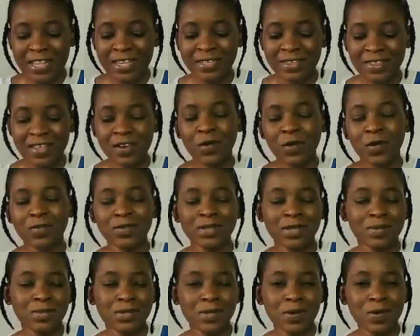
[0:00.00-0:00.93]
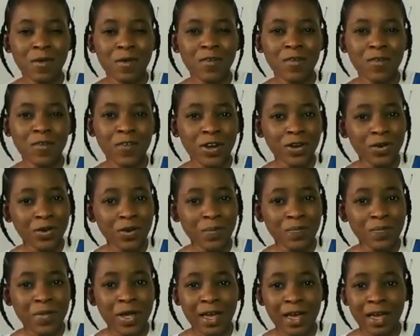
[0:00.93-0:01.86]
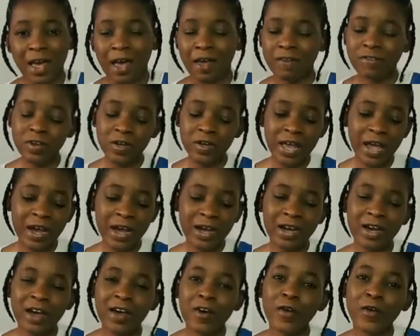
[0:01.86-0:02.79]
this thing of some sort of freedom i feel like